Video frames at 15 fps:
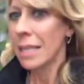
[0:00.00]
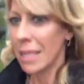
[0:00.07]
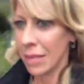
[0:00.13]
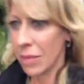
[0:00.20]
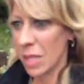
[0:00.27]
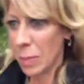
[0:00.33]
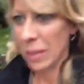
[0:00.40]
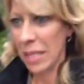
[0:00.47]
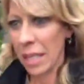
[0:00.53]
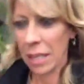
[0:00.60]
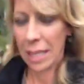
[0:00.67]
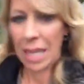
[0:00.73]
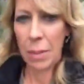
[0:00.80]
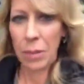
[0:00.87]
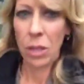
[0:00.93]
David's been
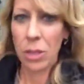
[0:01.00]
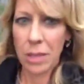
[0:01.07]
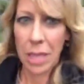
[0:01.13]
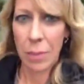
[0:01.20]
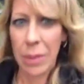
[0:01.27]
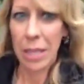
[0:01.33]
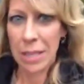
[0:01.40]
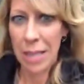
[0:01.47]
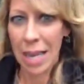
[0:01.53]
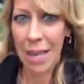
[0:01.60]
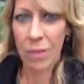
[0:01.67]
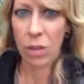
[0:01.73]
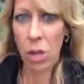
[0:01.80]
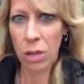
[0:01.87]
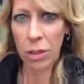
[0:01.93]
yelling at me all day because I
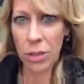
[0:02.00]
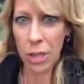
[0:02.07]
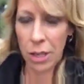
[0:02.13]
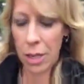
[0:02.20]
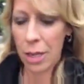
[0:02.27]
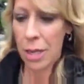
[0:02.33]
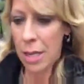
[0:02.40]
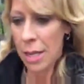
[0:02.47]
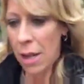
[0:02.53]
haven't called our